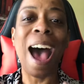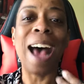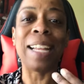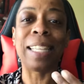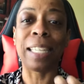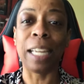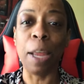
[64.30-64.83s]
I
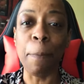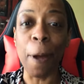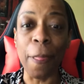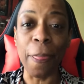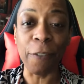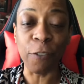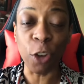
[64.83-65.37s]
sleep on
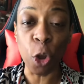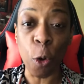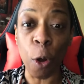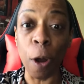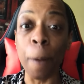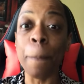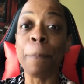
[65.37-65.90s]
the
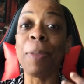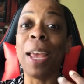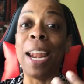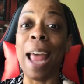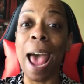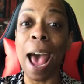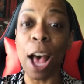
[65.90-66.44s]
floor in
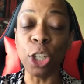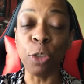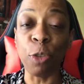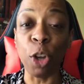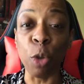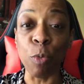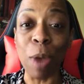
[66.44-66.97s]
a house
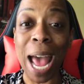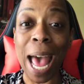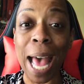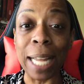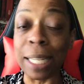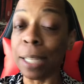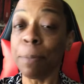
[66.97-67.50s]
full of
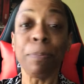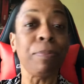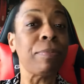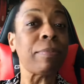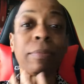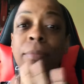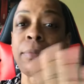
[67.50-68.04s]
rats.
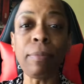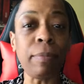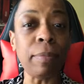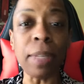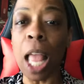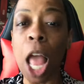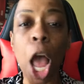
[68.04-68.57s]

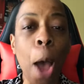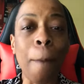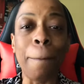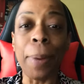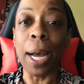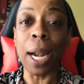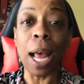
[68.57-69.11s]

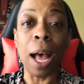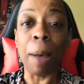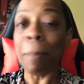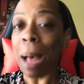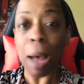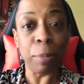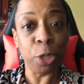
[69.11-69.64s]
But
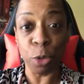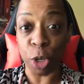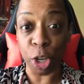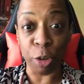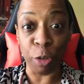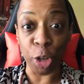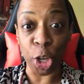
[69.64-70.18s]
I'm too
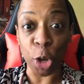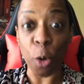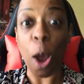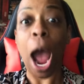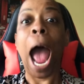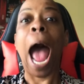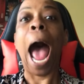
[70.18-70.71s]
good for you.
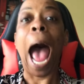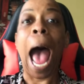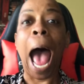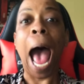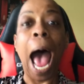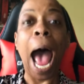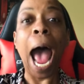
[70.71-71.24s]

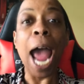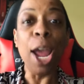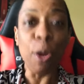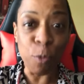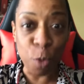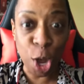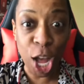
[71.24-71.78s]
I
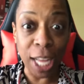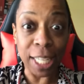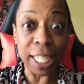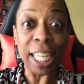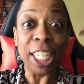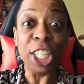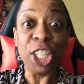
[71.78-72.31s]
was
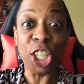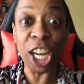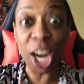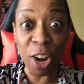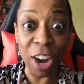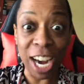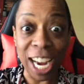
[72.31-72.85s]

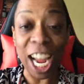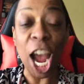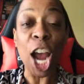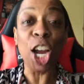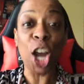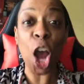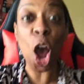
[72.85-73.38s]
cheering.
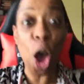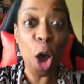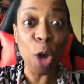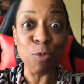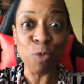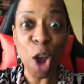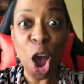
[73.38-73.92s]

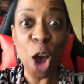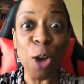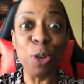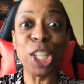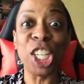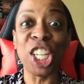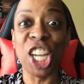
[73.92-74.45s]
Go,
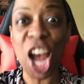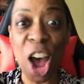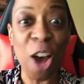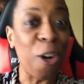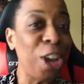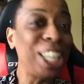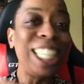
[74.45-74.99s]
Rose,
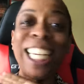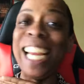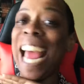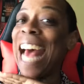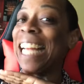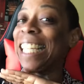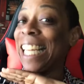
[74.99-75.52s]
go. She
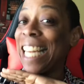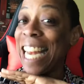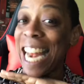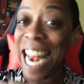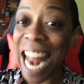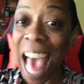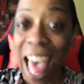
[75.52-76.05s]
has
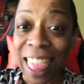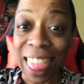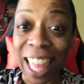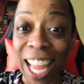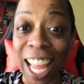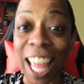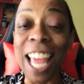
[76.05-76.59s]

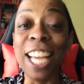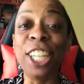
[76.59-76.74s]
nothing.